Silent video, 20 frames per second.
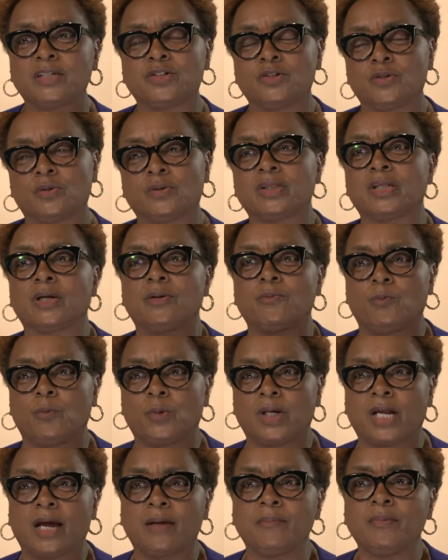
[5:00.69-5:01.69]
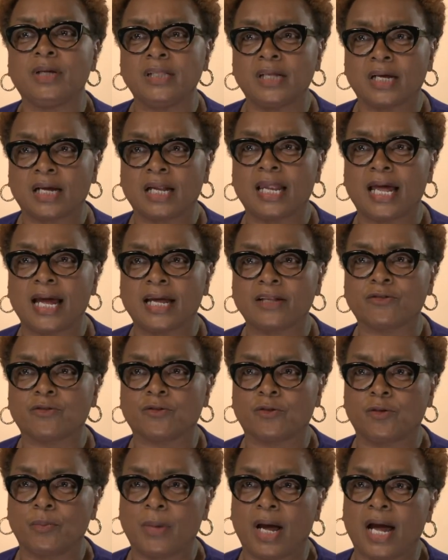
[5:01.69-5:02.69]
sure that when I'm in the
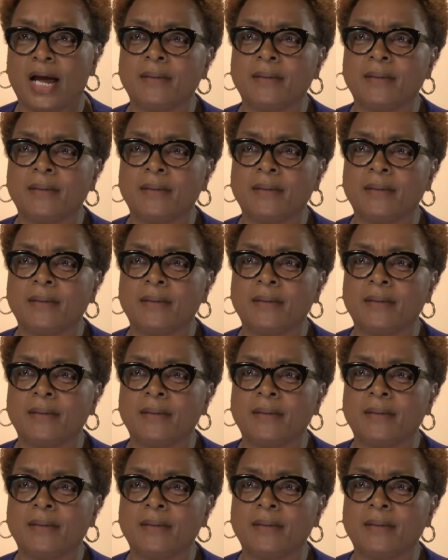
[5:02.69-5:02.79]
classroom,